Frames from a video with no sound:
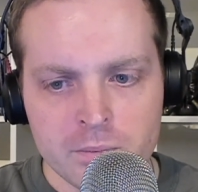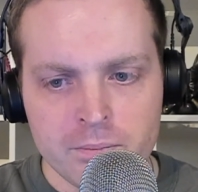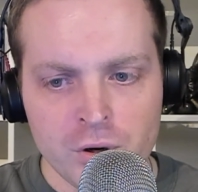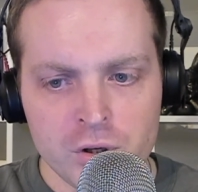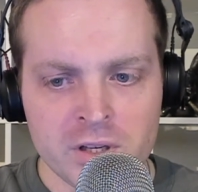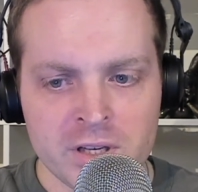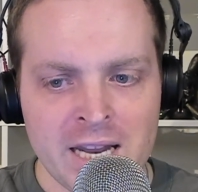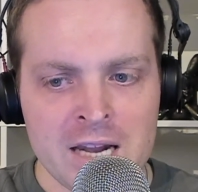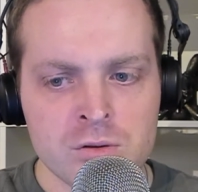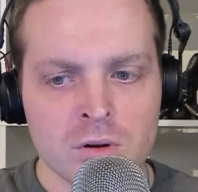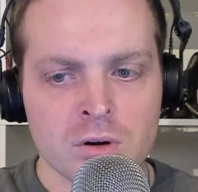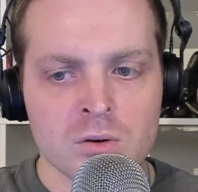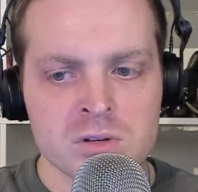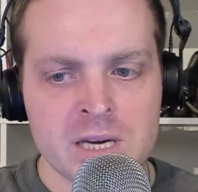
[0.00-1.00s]
put an end to
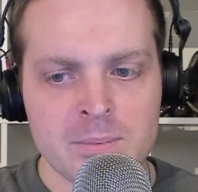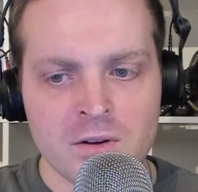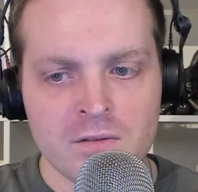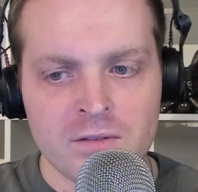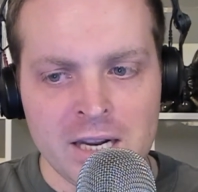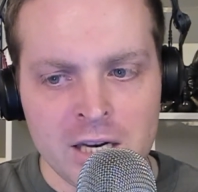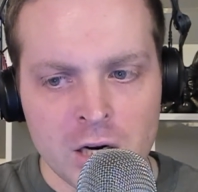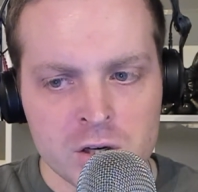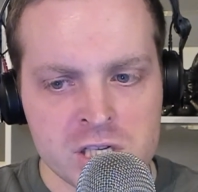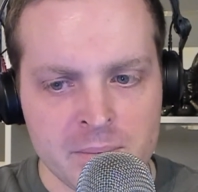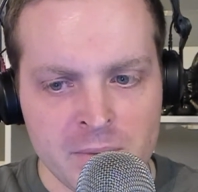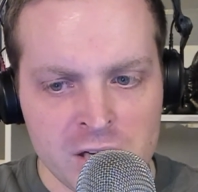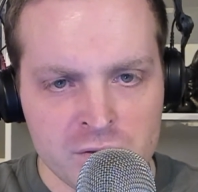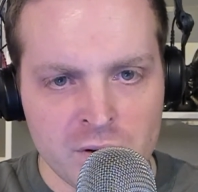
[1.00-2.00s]
the concept of linear
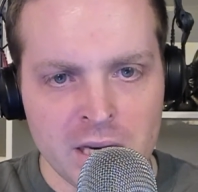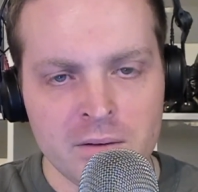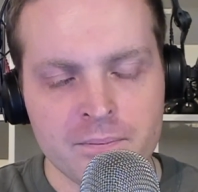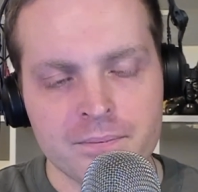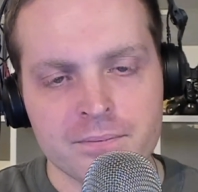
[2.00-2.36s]
geometry